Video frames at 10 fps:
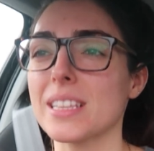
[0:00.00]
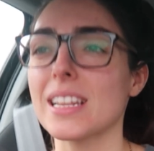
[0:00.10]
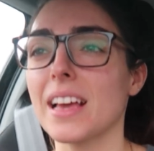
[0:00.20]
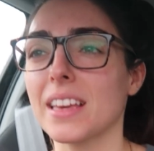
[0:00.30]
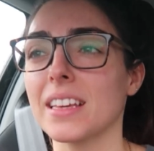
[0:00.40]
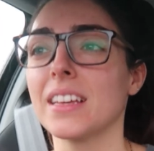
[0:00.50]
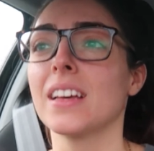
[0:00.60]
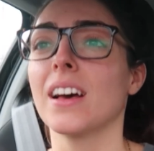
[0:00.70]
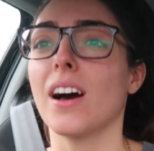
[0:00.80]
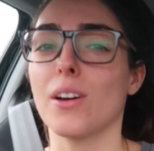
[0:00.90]
It's like,
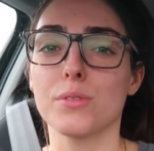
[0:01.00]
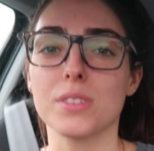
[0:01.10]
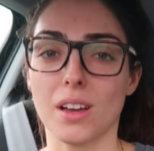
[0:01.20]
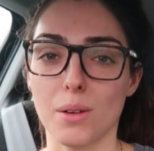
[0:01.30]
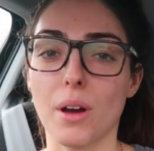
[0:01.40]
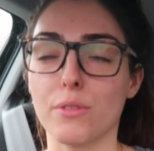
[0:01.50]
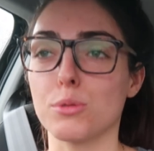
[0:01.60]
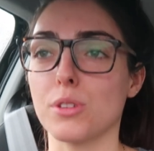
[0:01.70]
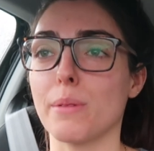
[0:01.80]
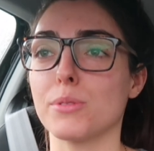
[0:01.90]
obviously I work
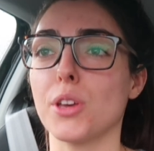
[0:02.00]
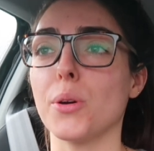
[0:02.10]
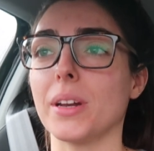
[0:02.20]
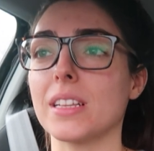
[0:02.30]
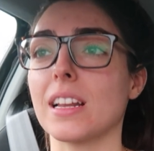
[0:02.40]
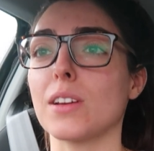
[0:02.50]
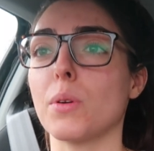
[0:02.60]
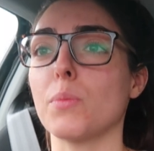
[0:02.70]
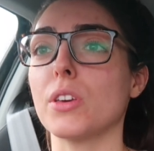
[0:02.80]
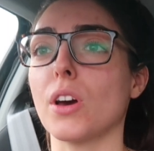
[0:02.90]
full time too and it's like
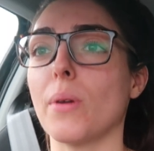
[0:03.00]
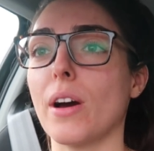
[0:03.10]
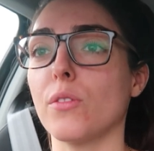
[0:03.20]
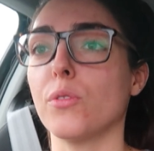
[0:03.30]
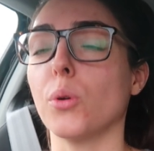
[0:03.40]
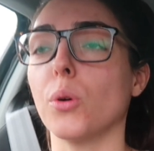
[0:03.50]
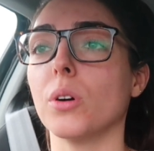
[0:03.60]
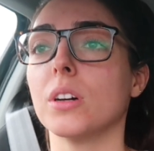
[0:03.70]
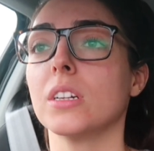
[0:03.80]
when we go out for